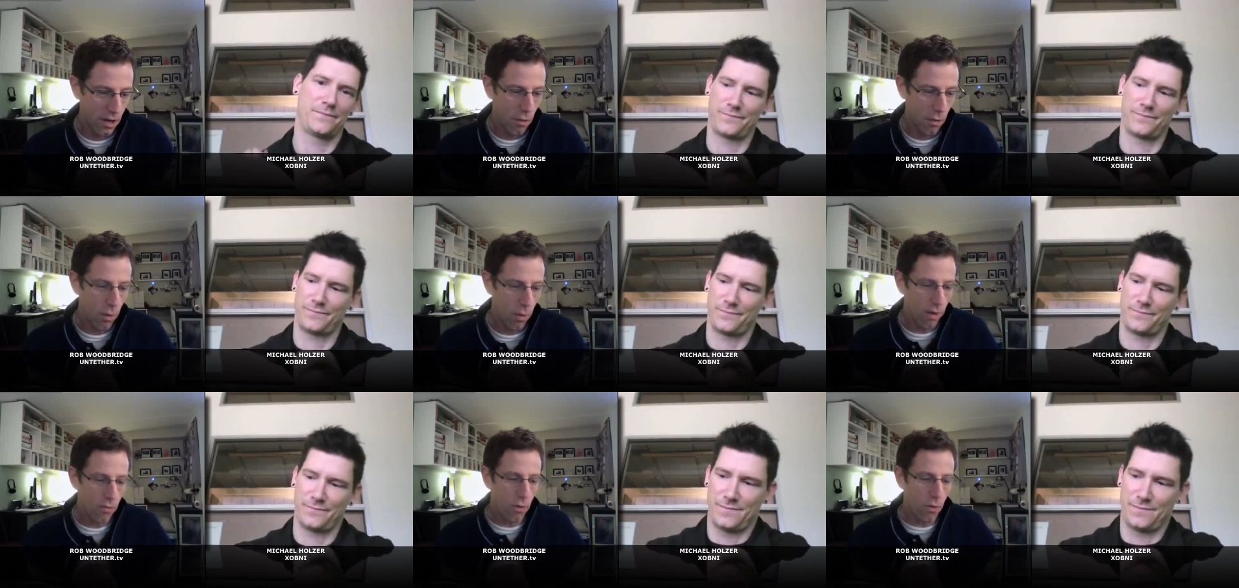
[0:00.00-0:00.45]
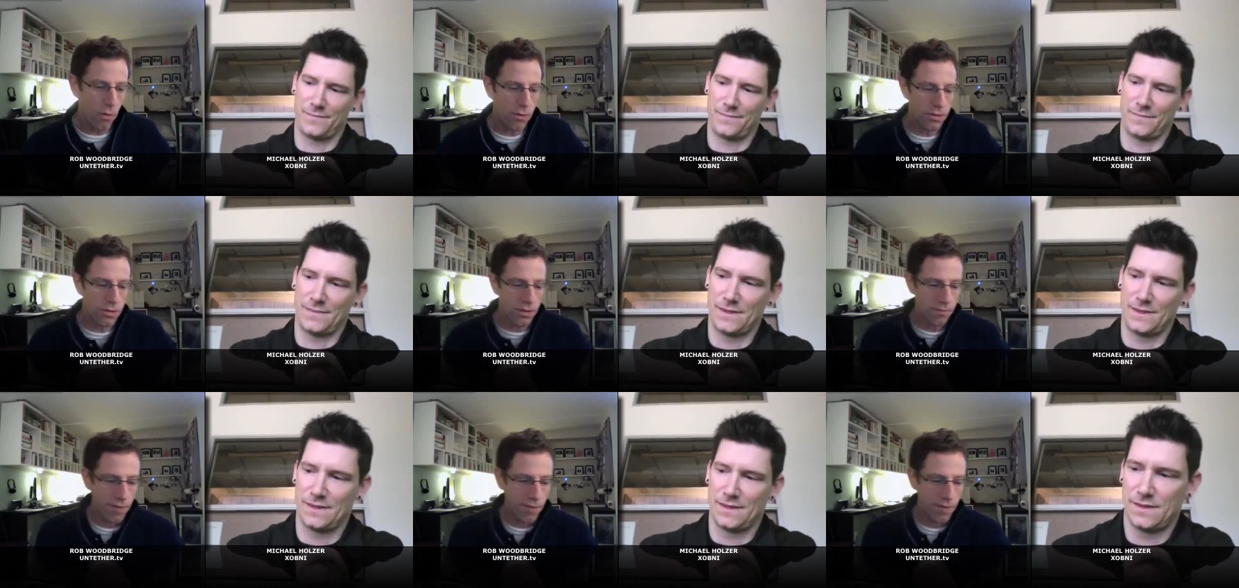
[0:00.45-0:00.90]
Speaker 1: What what
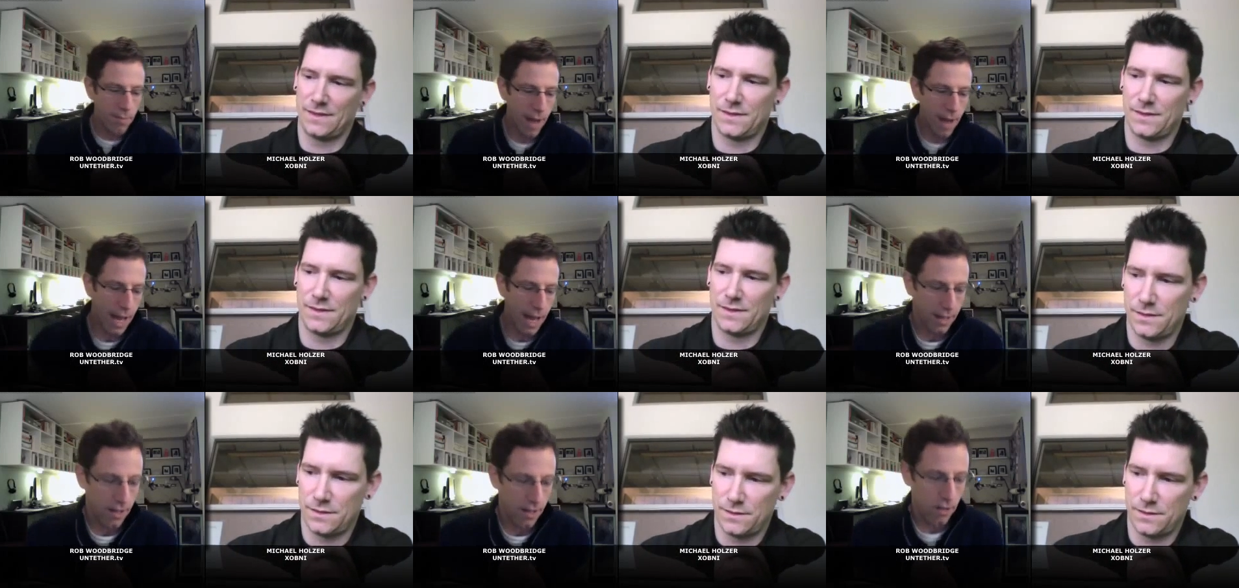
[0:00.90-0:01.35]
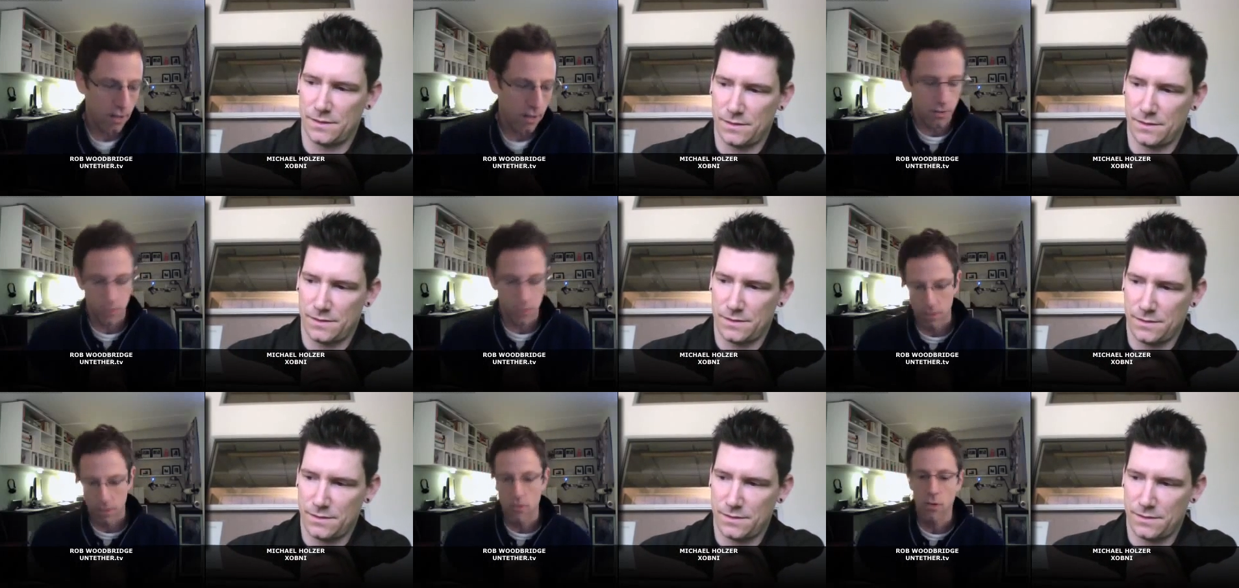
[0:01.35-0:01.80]
was the feedback? Uh,
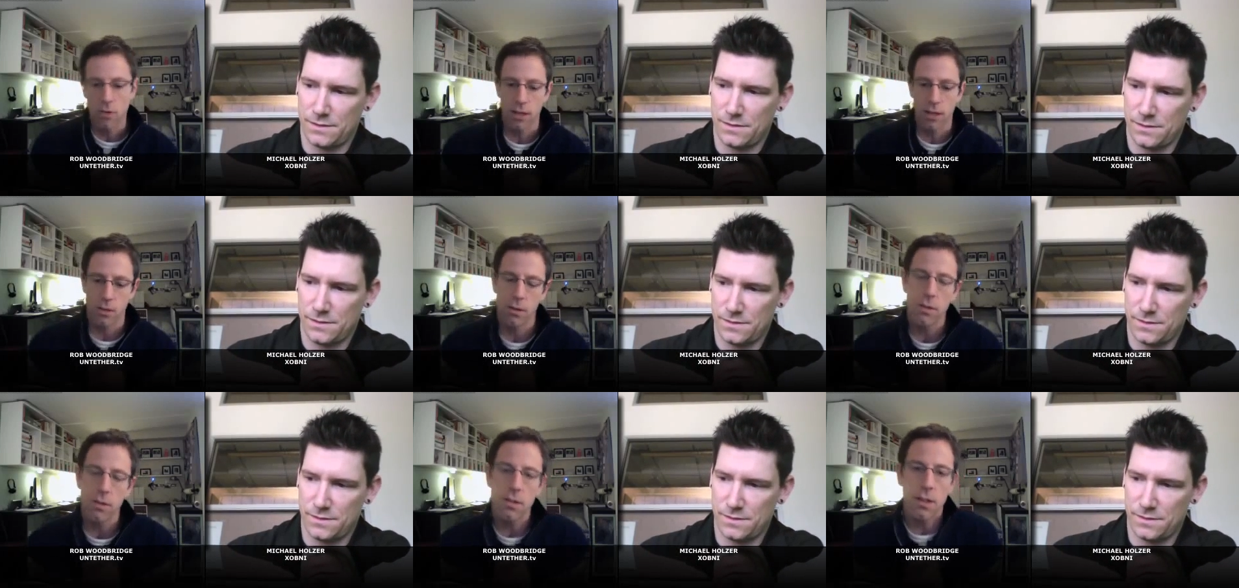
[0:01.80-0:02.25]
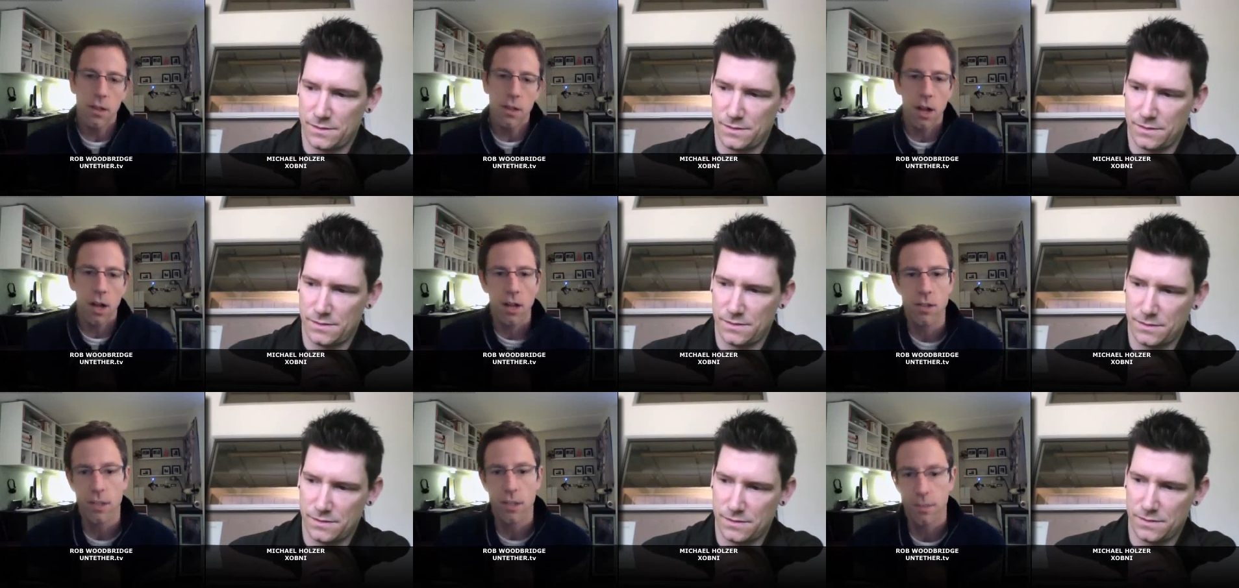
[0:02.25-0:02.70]
two things. What was the
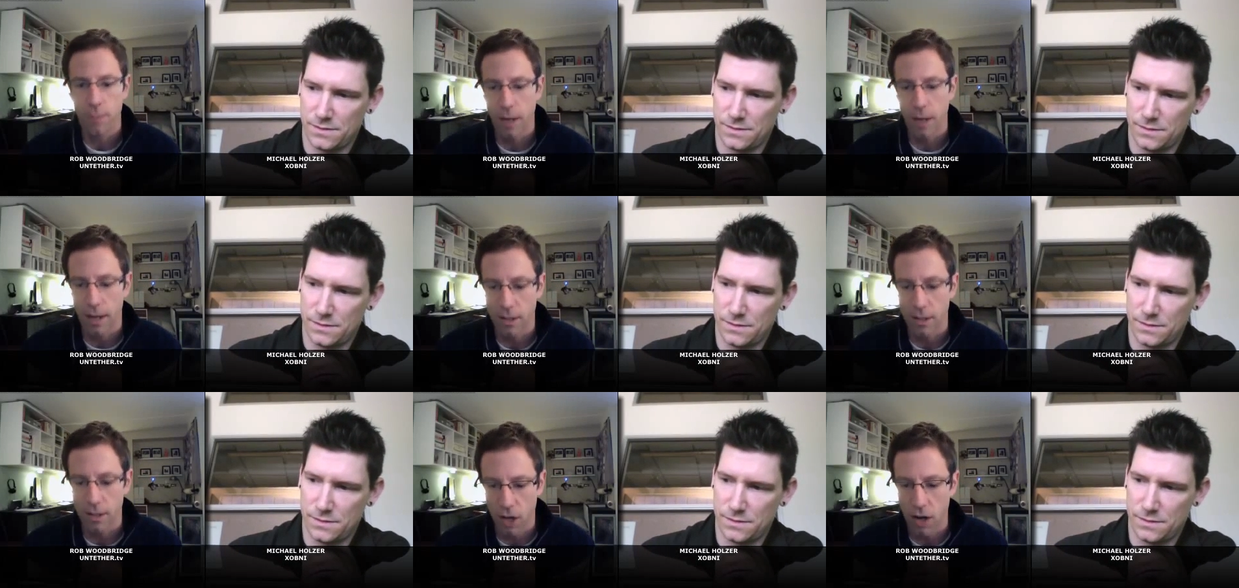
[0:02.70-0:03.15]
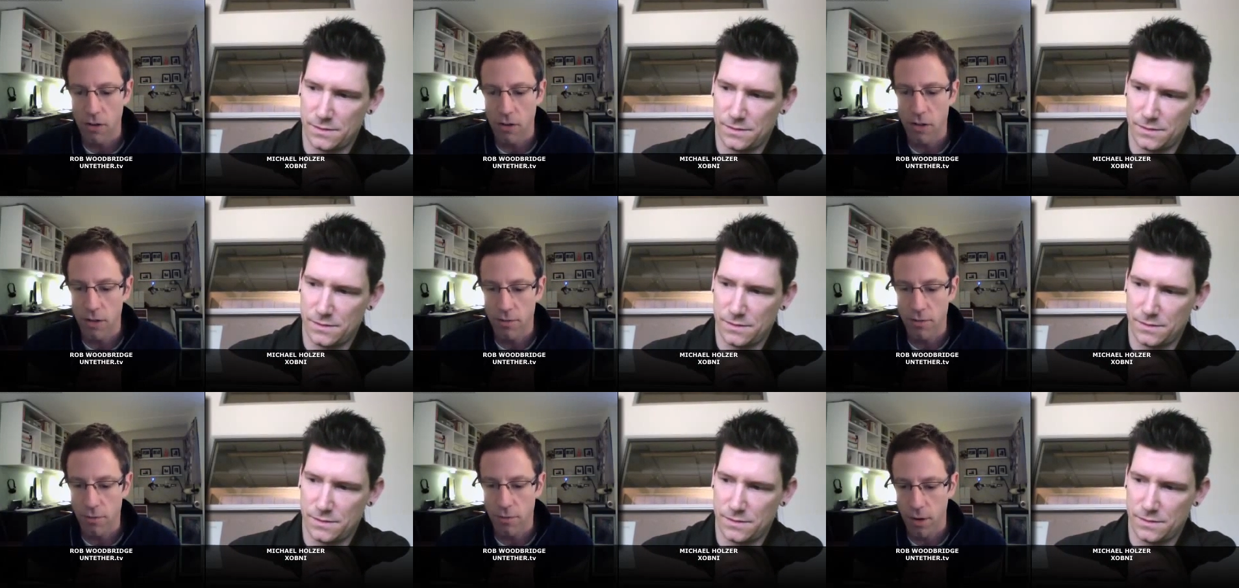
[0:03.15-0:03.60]
logic behind
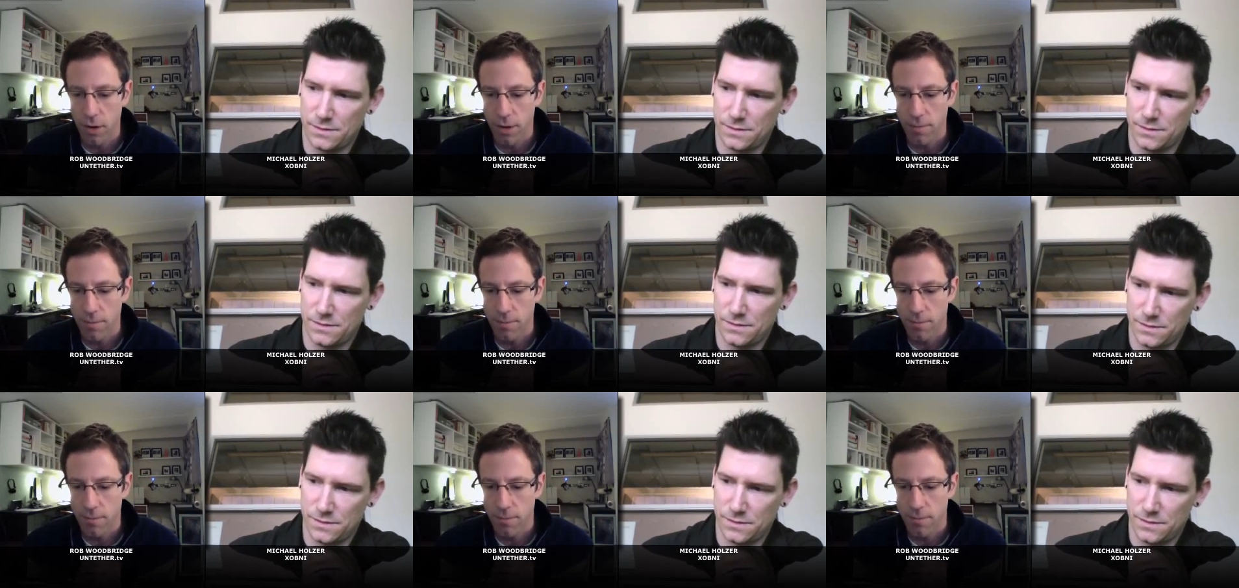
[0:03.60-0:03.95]
charging for it?